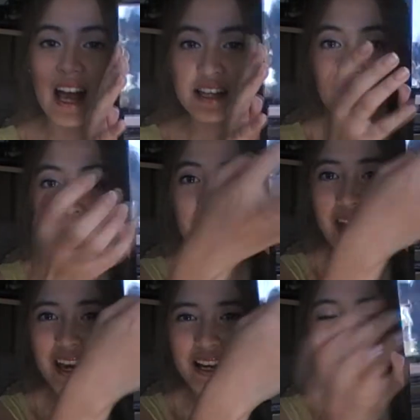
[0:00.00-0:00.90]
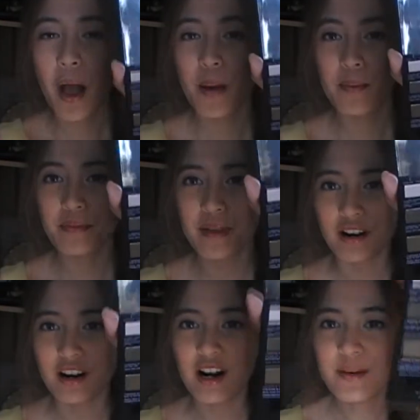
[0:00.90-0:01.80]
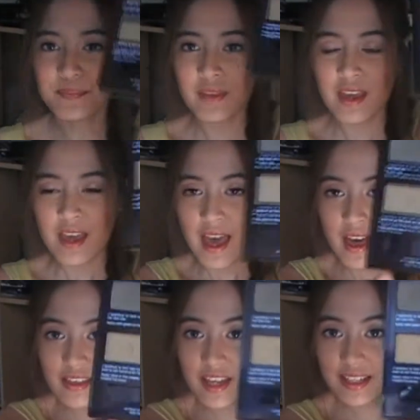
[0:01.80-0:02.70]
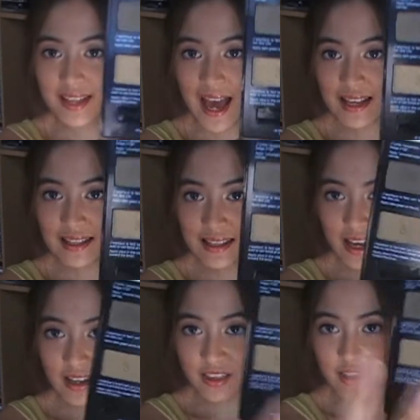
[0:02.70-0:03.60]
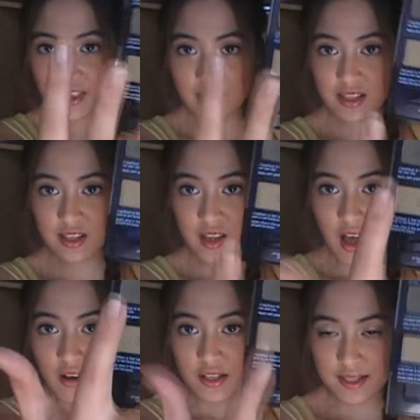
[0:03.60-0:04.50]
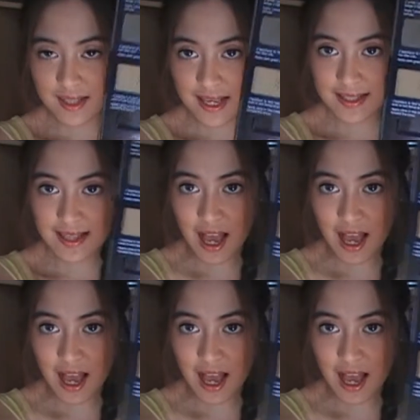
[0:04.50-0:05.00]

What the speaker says: has a big mirror, and then it has this 6